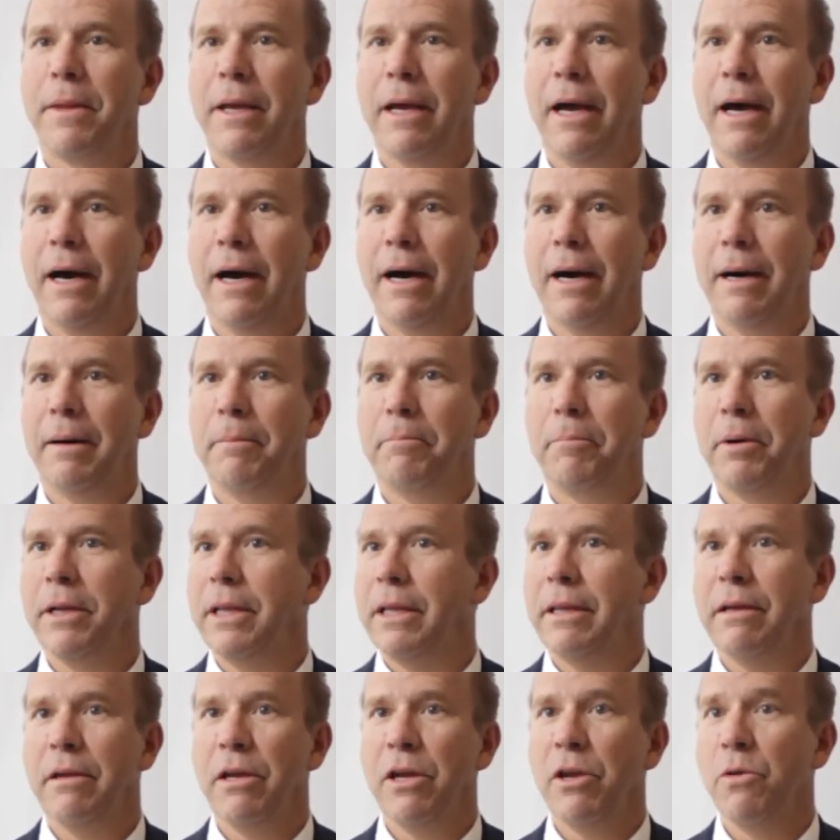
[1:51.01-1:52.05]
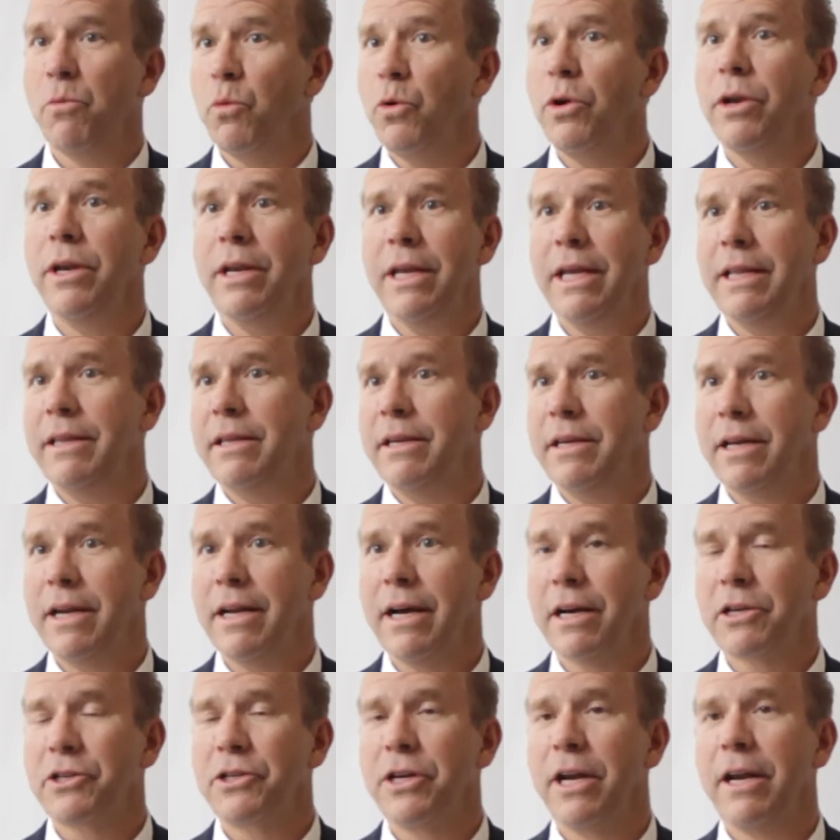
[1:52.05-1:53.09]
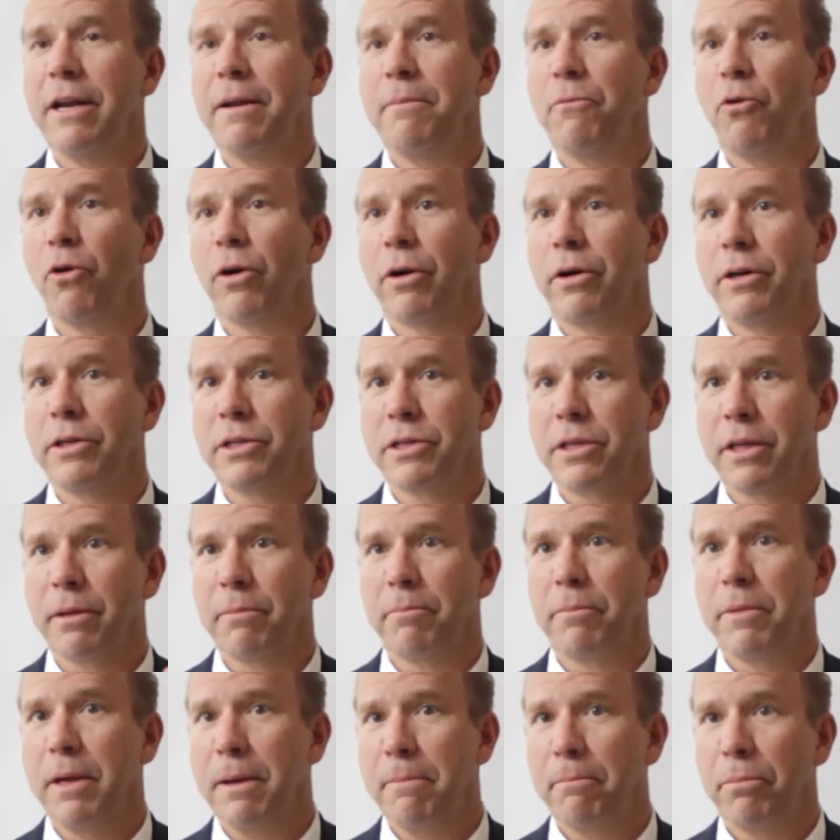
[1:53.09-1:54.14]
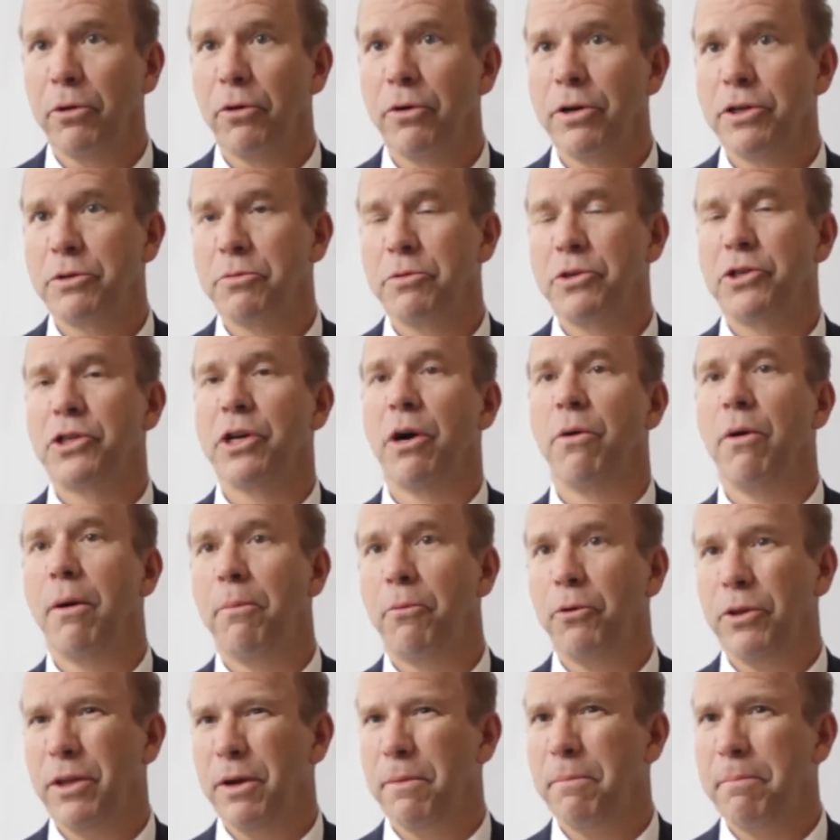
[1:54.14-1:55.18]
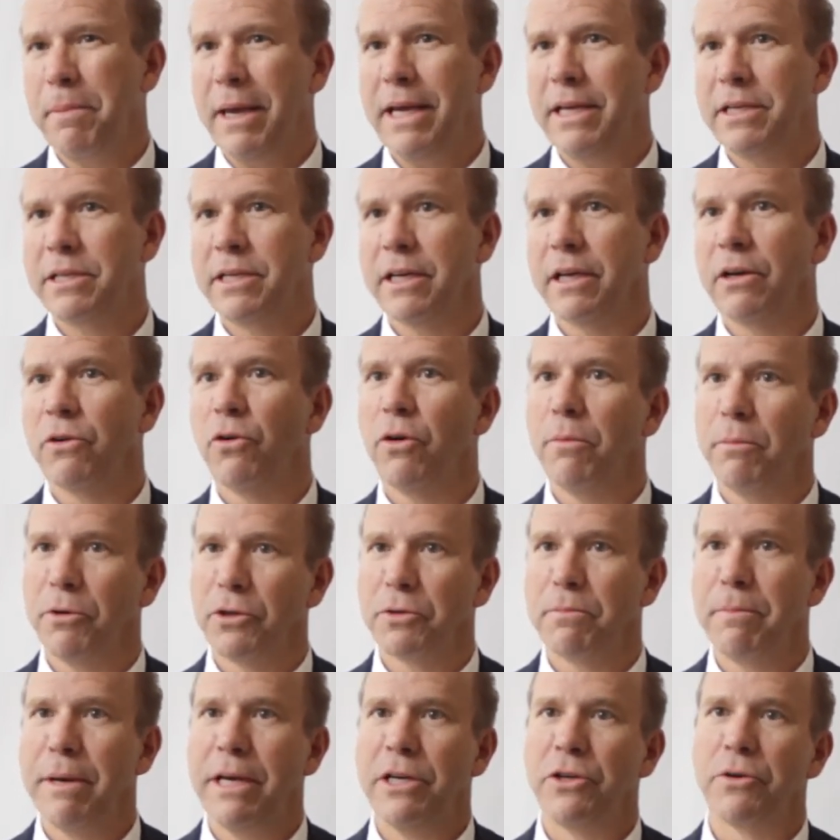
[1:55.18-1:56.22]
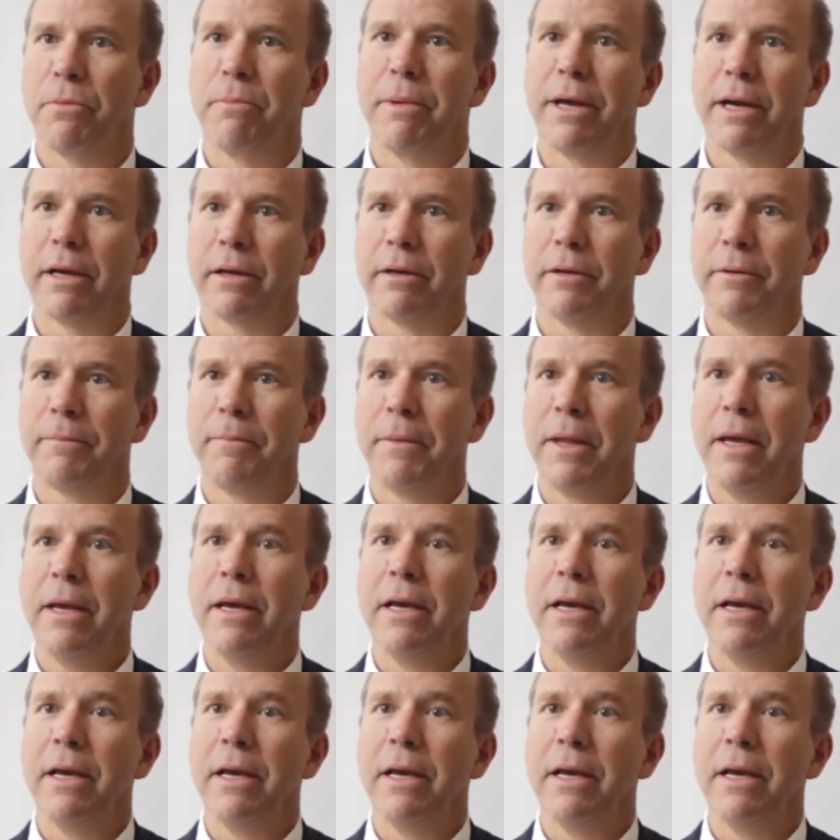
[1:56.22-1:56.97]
But you wouldn't need the deduction anymore because the employees would show up with their basic, almost major medical.